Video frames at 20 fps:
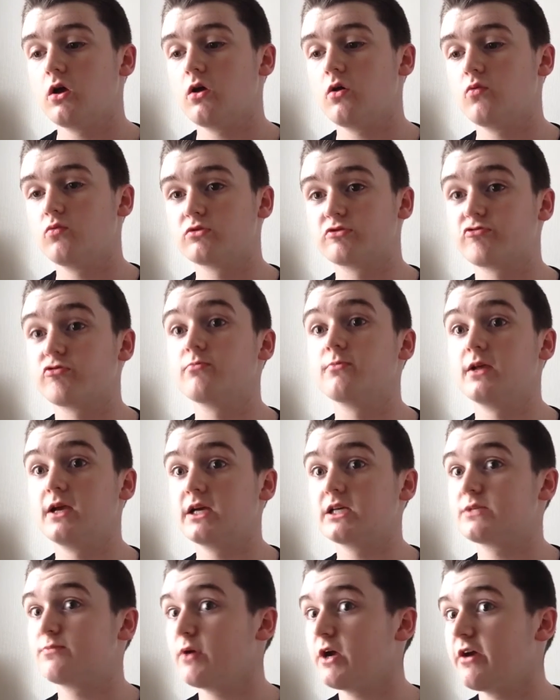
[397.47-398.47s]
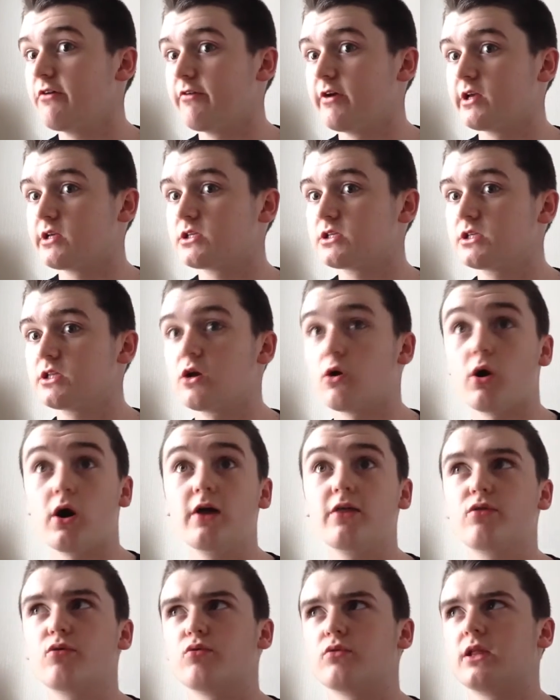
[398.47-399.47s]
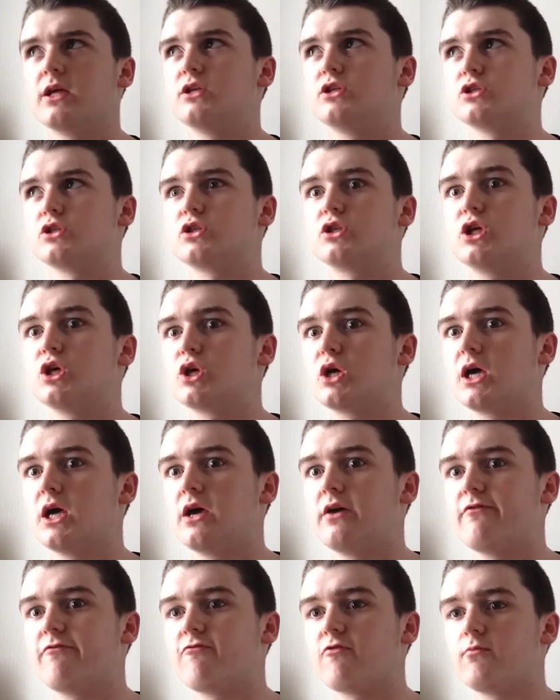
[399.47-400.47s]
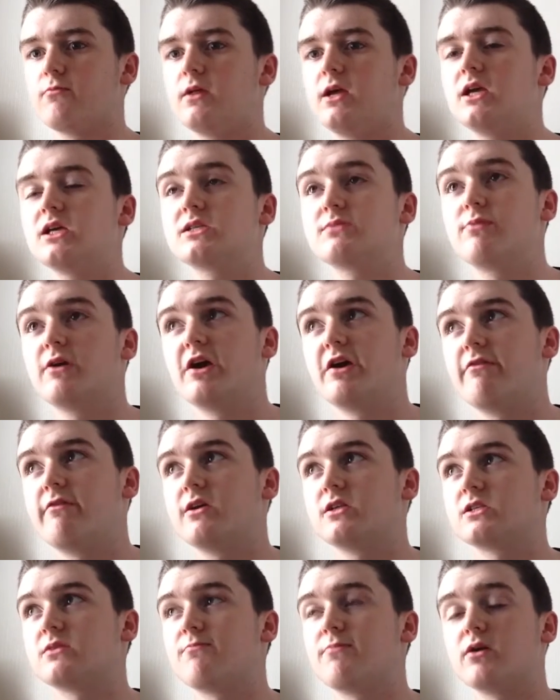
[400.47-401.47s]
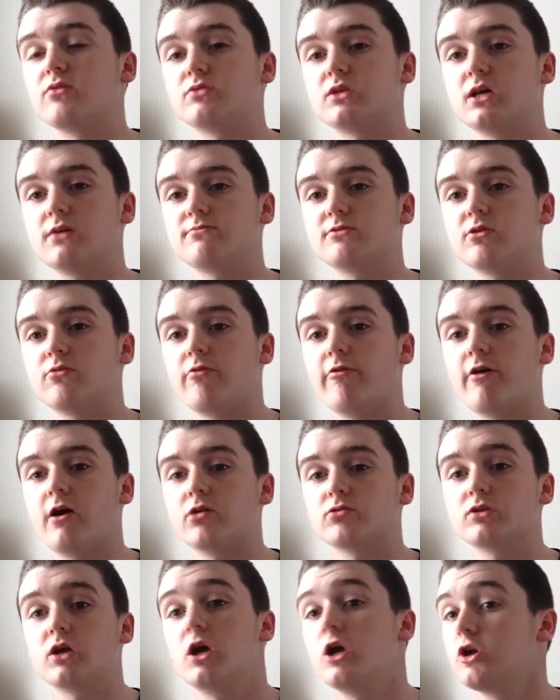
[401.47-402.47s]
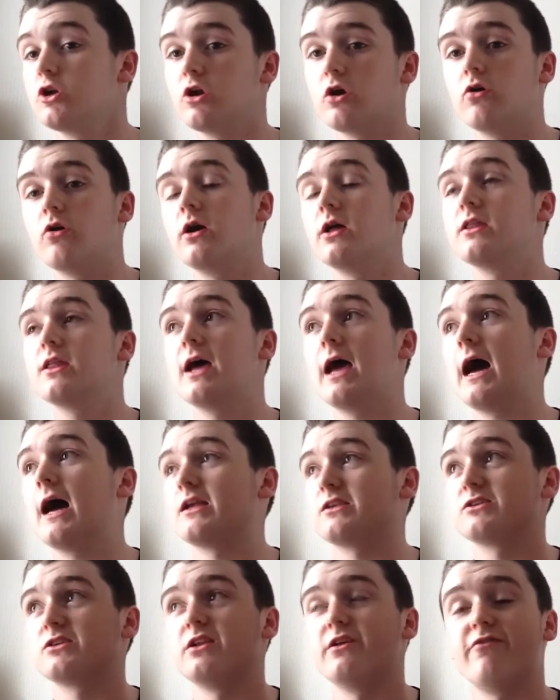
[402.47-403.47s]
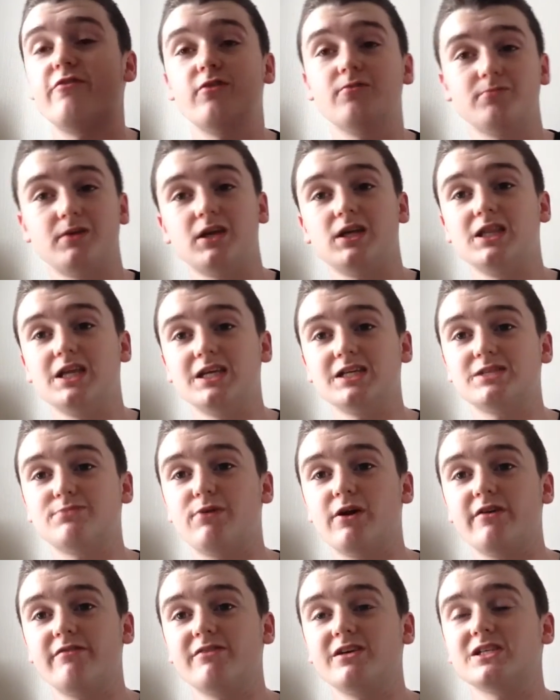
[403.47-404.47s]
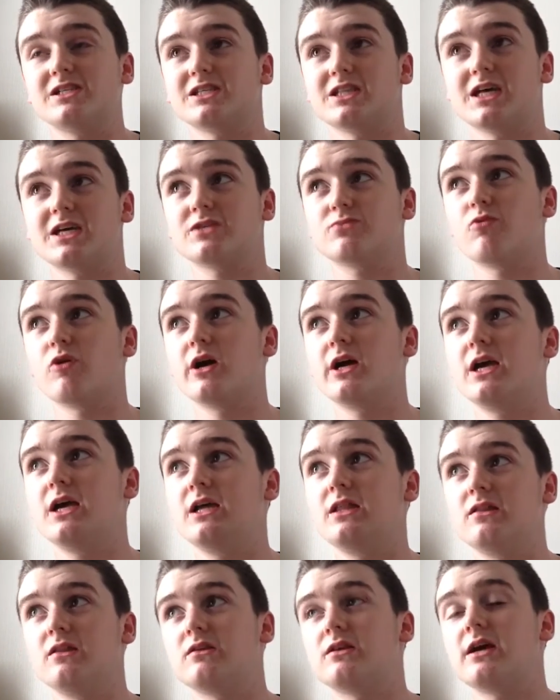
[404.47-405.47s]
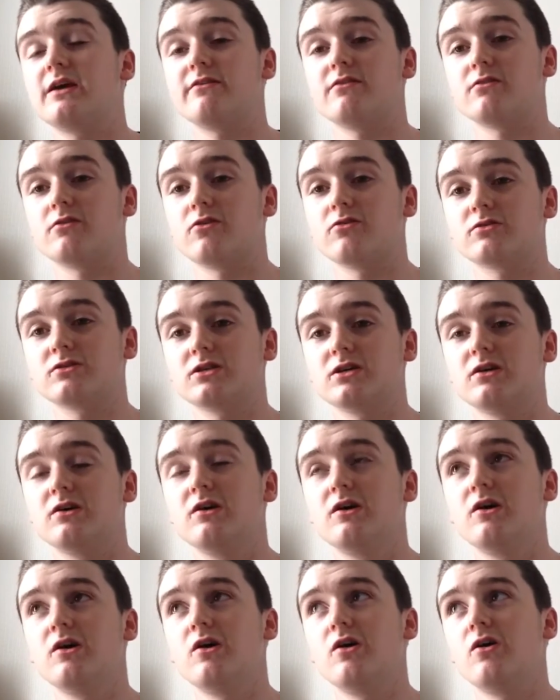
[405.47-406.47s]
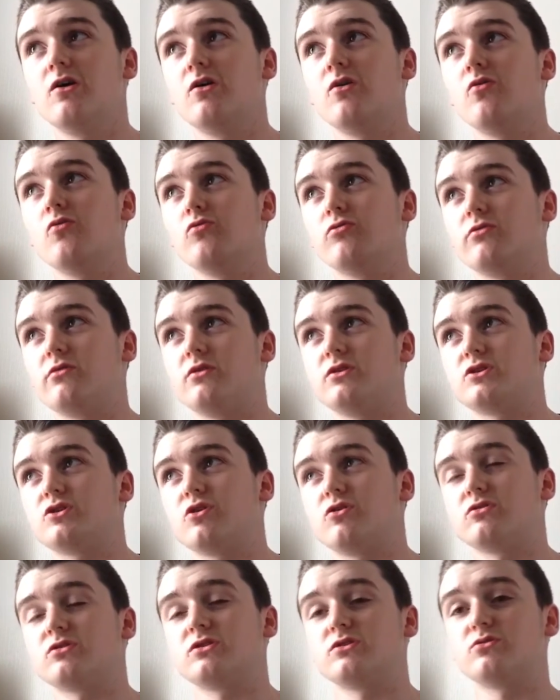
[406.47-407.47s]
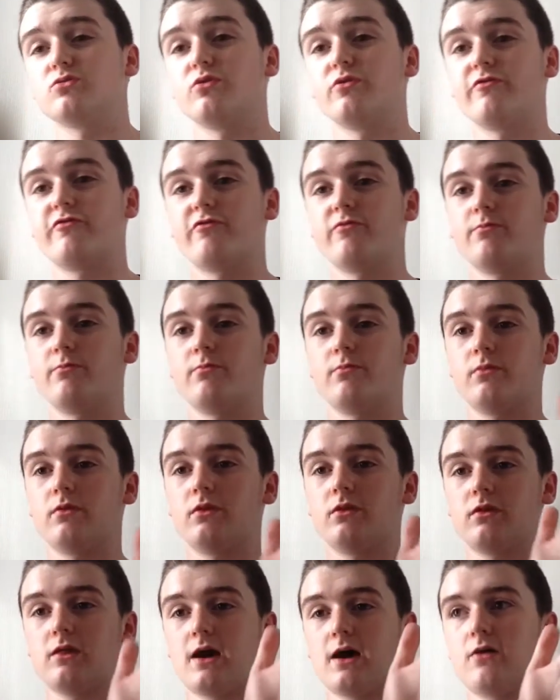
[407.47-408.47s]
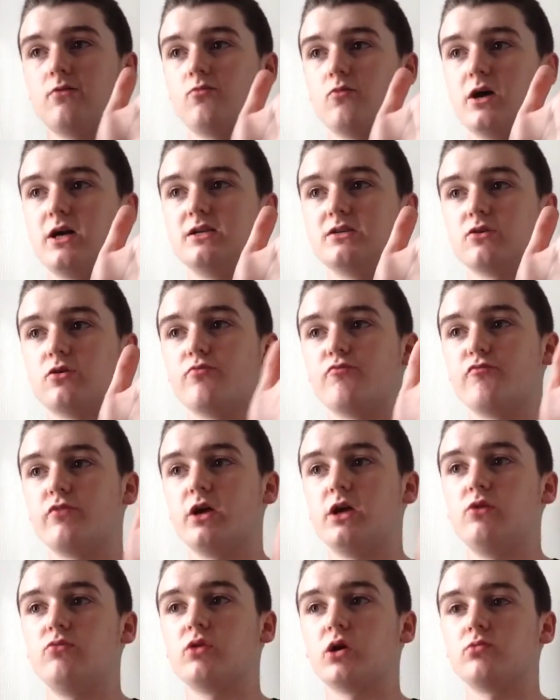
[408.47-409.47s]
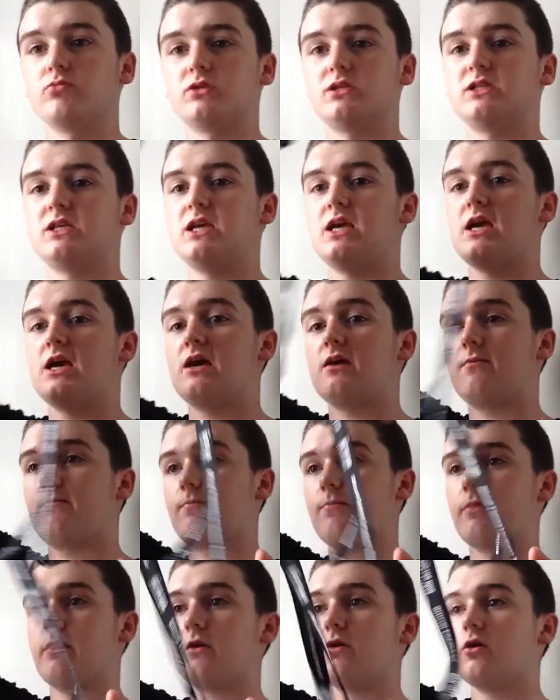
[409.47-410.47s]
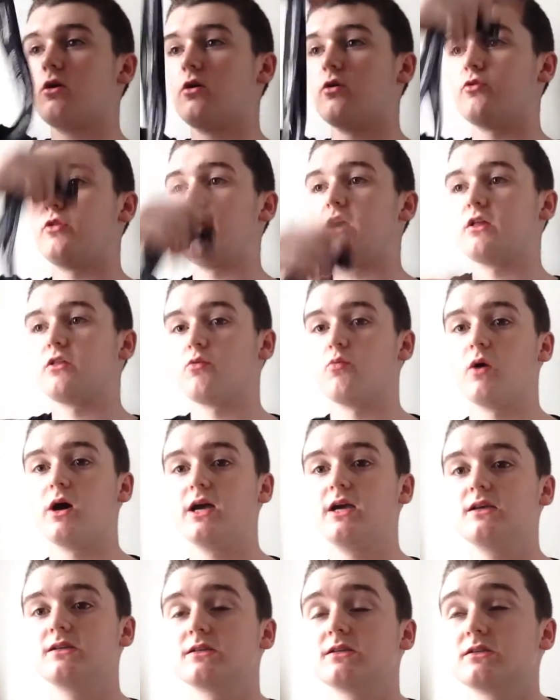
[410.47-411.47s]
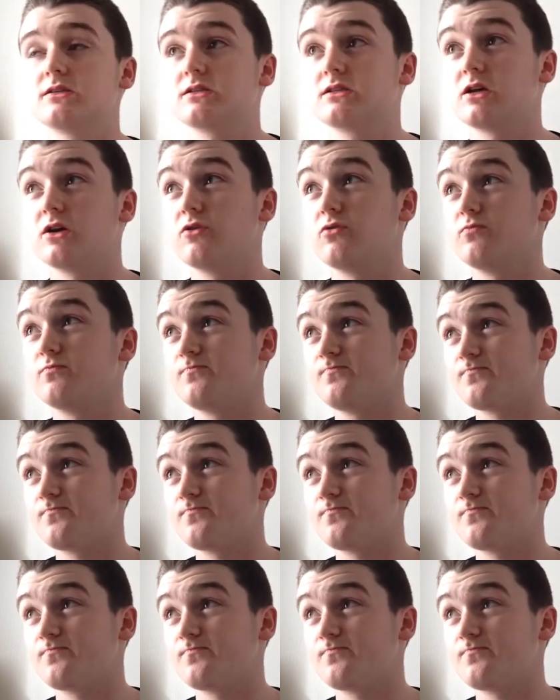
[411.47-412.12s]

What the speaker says: was from the experience. Now, I thought they just took it from the experience and built it up somewhere else. No, they actually filmed it in the experience, and that's why in The Day of the Doctor, all of the shots are sort of from that ways on. You don't see it on the other ways, so